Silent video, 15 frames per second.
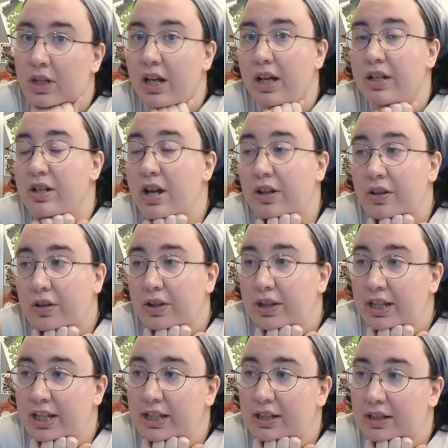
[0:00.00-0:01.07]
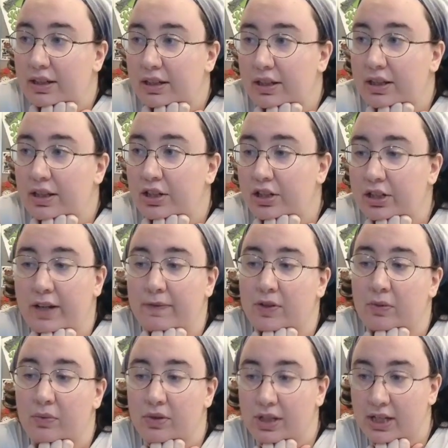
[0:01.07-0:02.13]
Another thing that
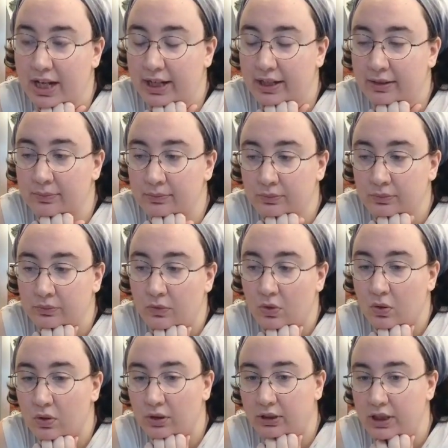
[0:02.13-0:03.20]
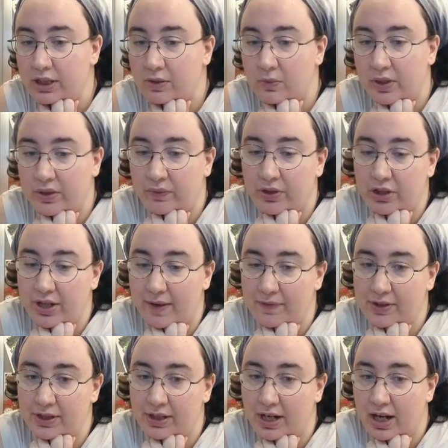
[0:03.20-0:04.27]
chefs will say, or at least one of the
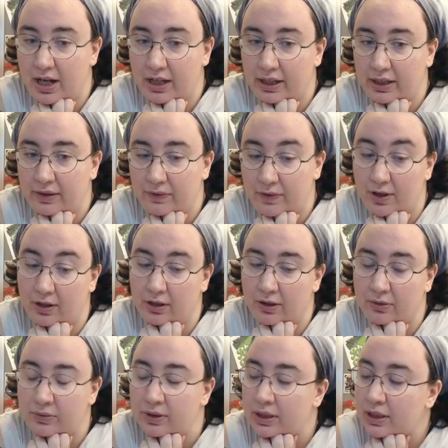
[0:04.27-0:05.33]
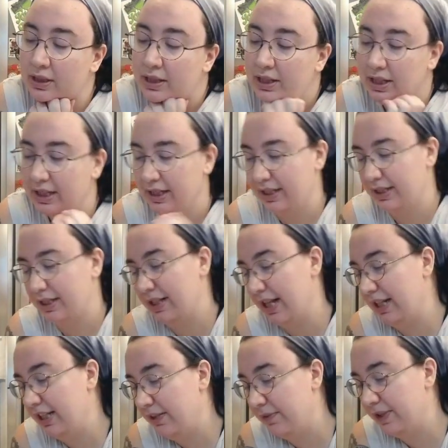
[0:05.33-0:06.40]
chefs that I follow, is
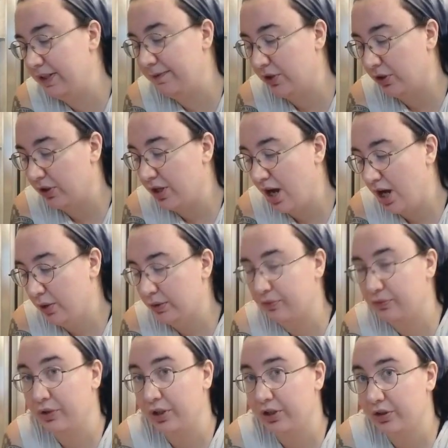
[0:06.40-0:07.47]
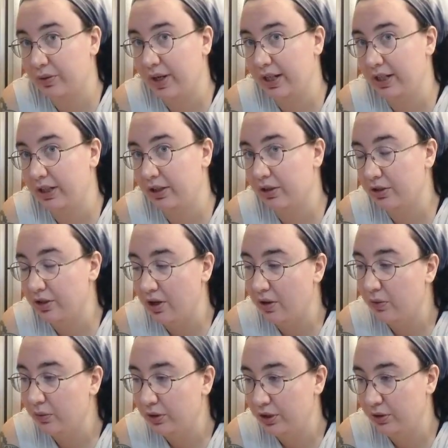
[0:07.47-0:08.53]
that even if you're not refrigerating your
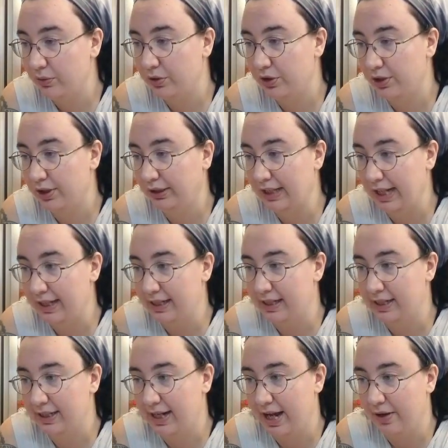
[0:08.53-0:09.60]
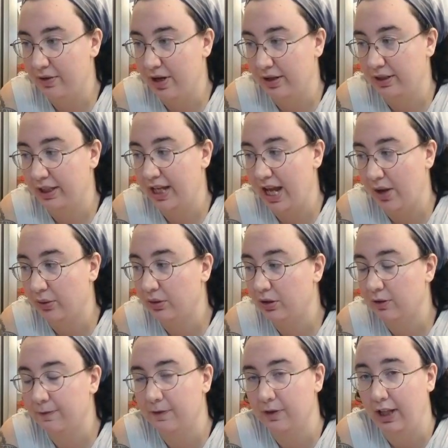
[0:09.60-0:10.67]
dough, you should let it sit out on the
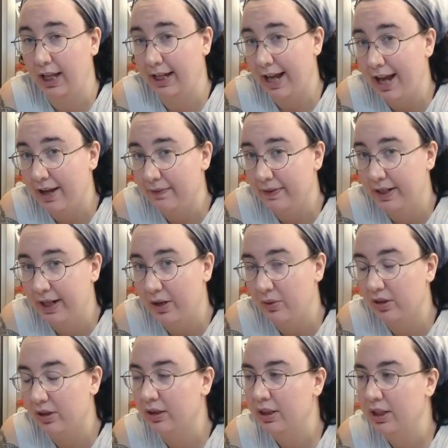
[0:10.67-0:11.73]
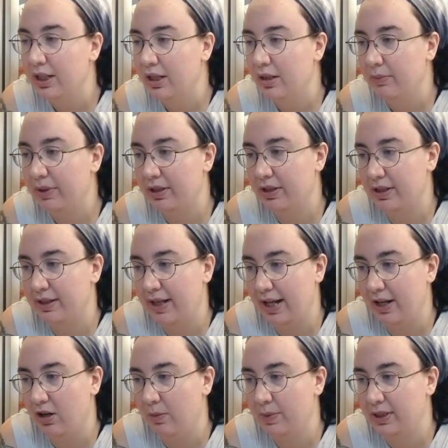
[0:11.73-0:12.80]
counter for like half an hour because that
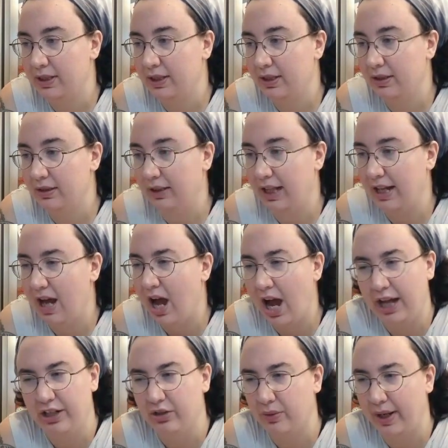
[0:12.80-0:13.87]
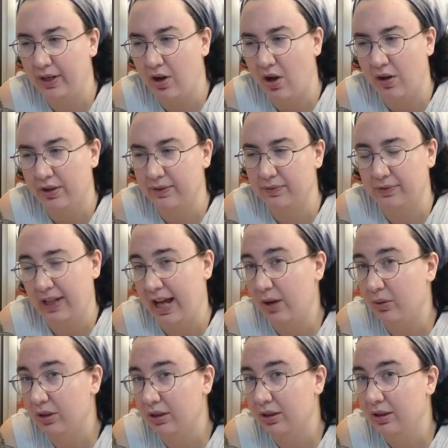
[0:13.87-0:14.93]
helps like hydrate all the
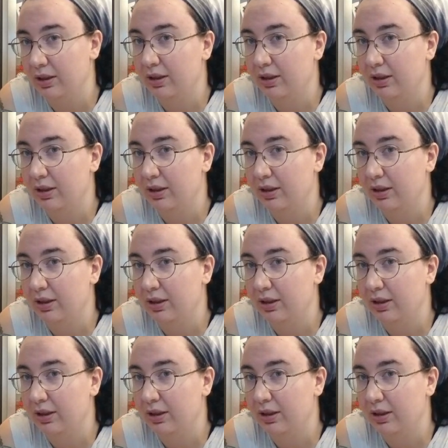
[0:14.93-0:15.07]
flour.